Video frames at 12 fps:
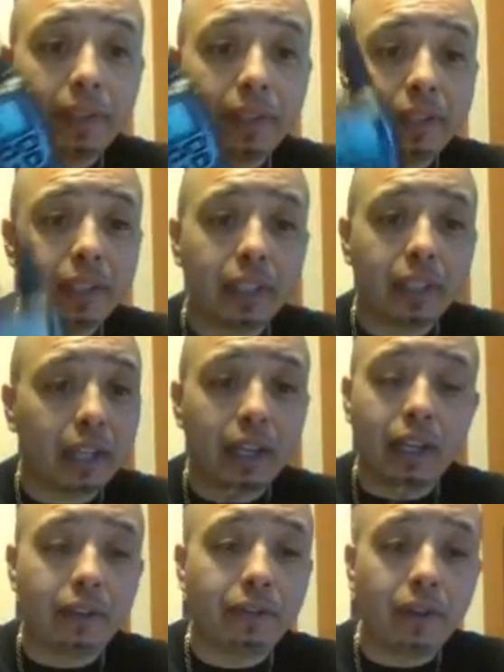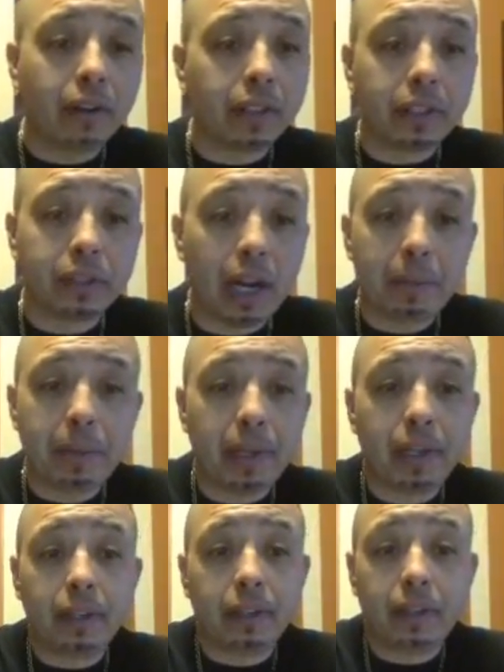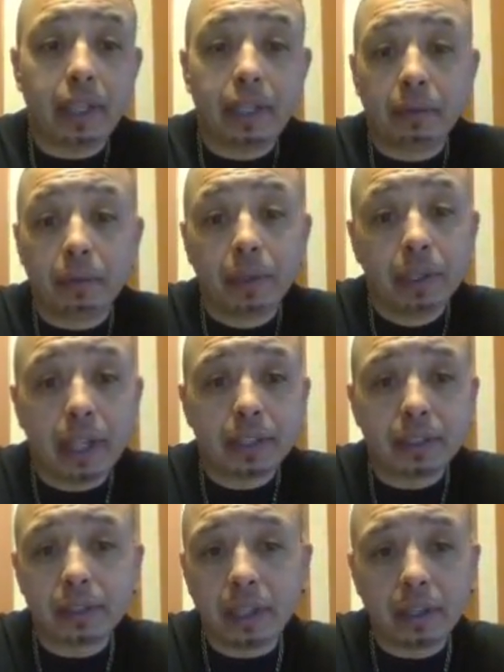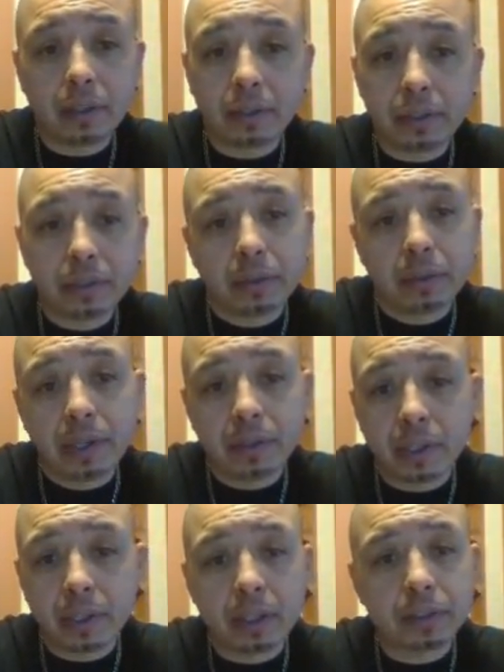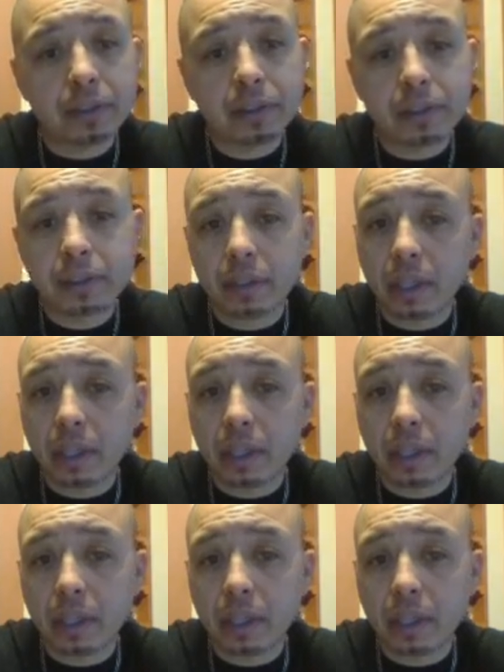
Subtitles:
easy, and they fall and they drop it and they don't realize it, and then they go use the radio and like, oh, shh,